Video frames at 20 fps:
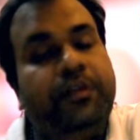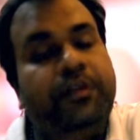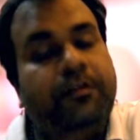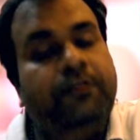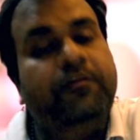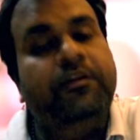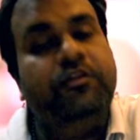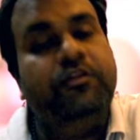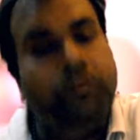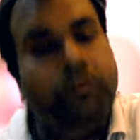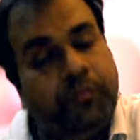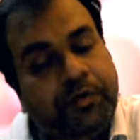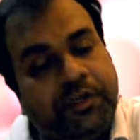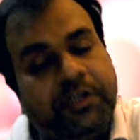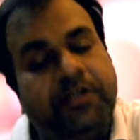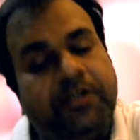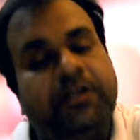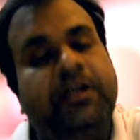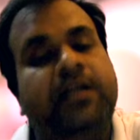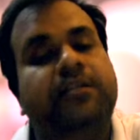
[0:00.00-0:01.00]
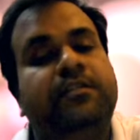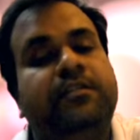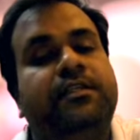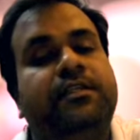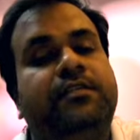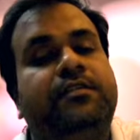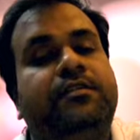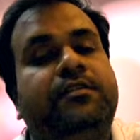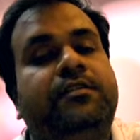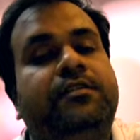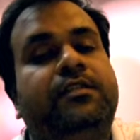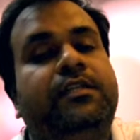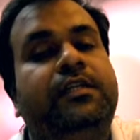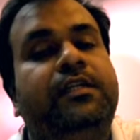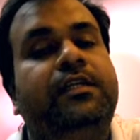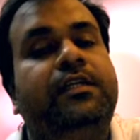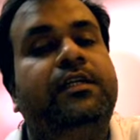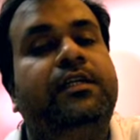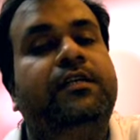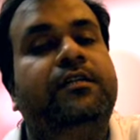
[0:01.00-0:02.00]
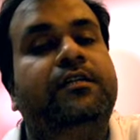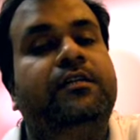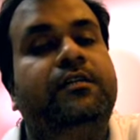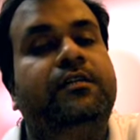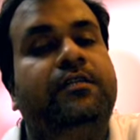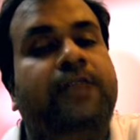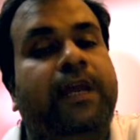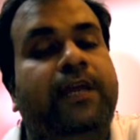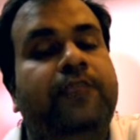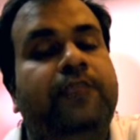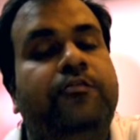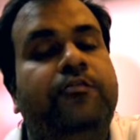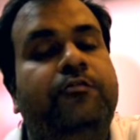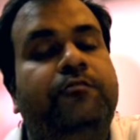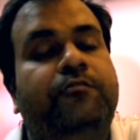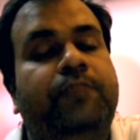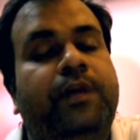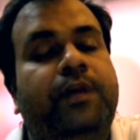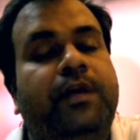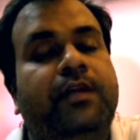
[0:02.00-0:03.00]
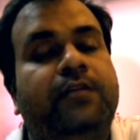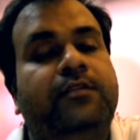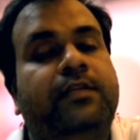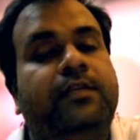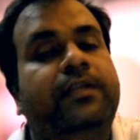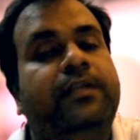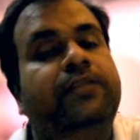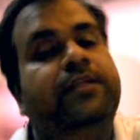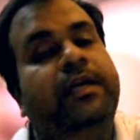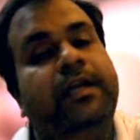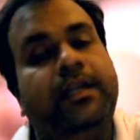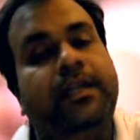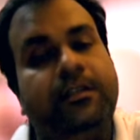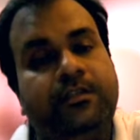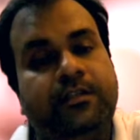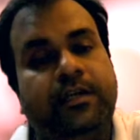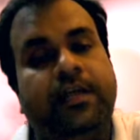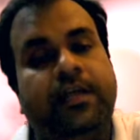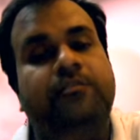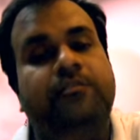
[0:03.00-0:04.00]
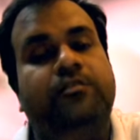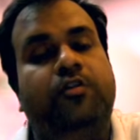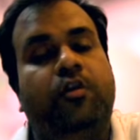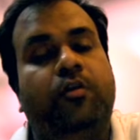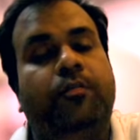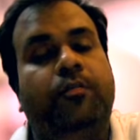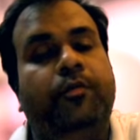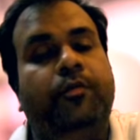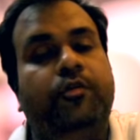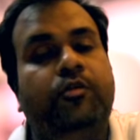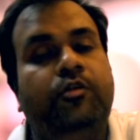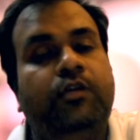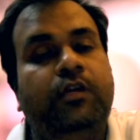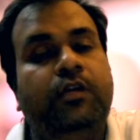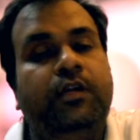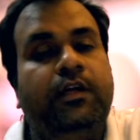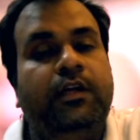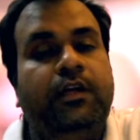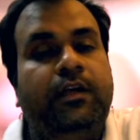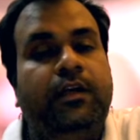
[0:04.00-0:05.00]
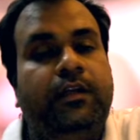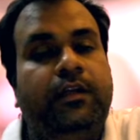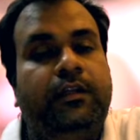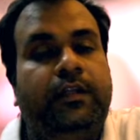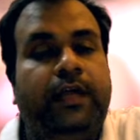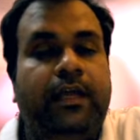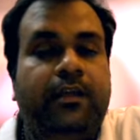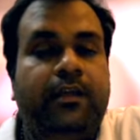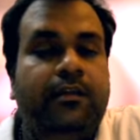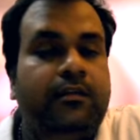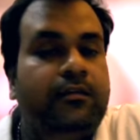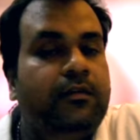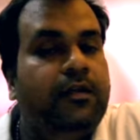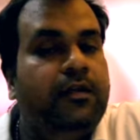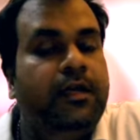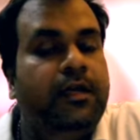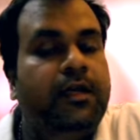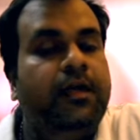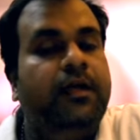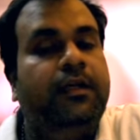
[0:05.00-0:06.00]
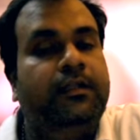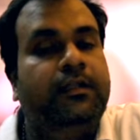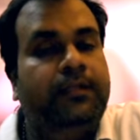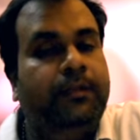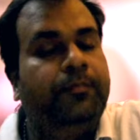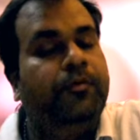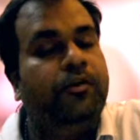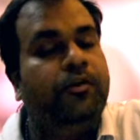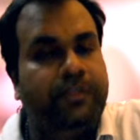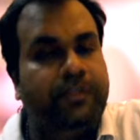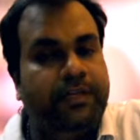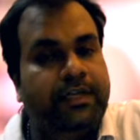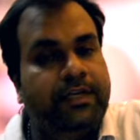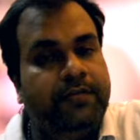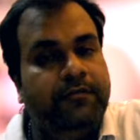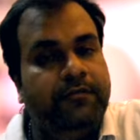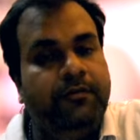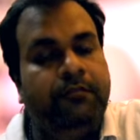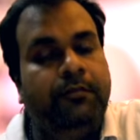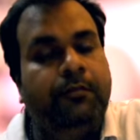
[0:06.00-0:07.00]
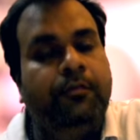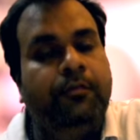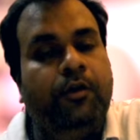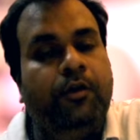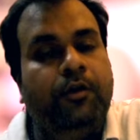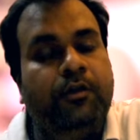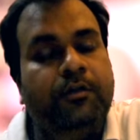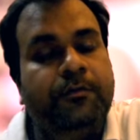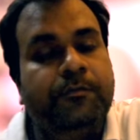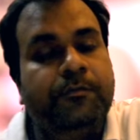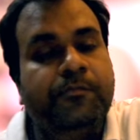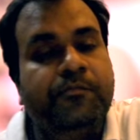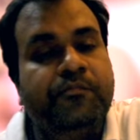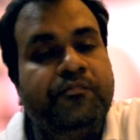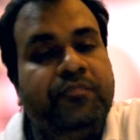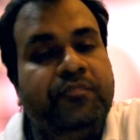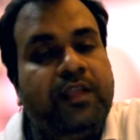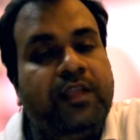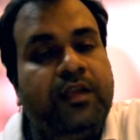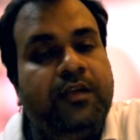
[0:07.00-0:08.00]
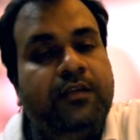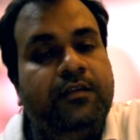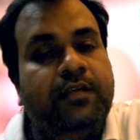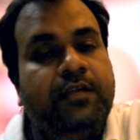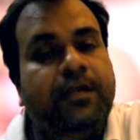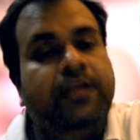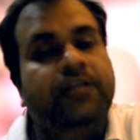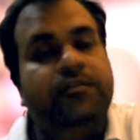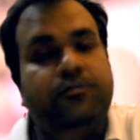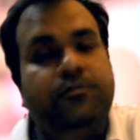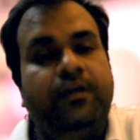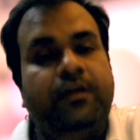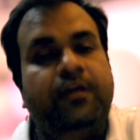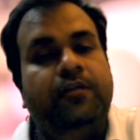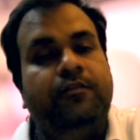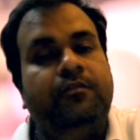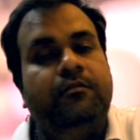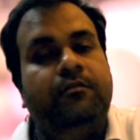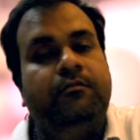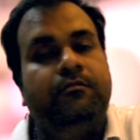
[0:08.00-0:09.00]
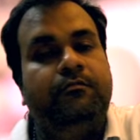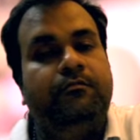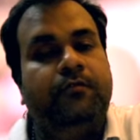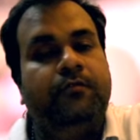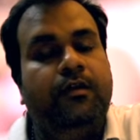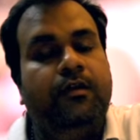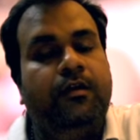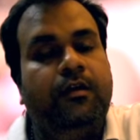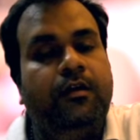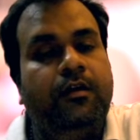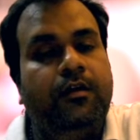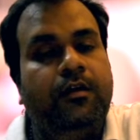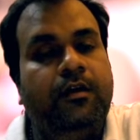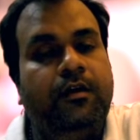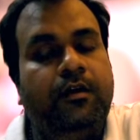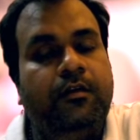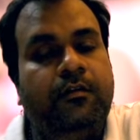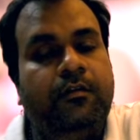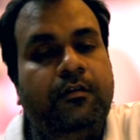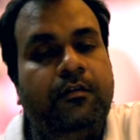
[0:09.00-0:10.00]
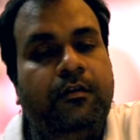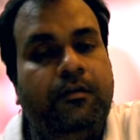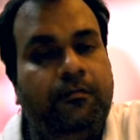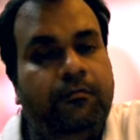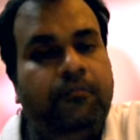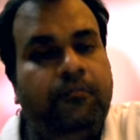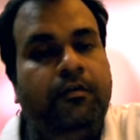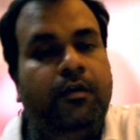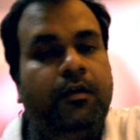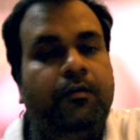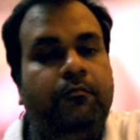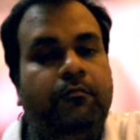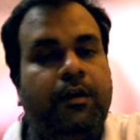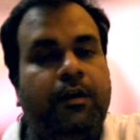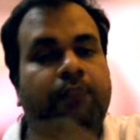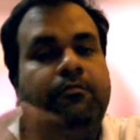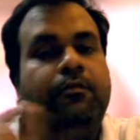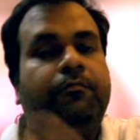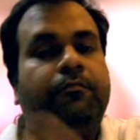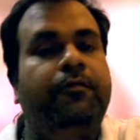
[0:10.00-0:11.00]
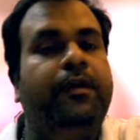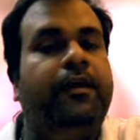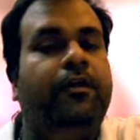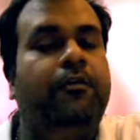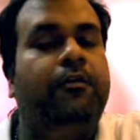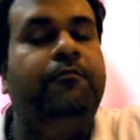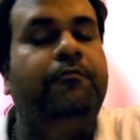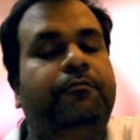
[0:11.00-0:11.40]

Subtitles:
when Jupiter transits the signs of Mars, that is Aries and Scorpio, then the progeny will be born. That is one of the way of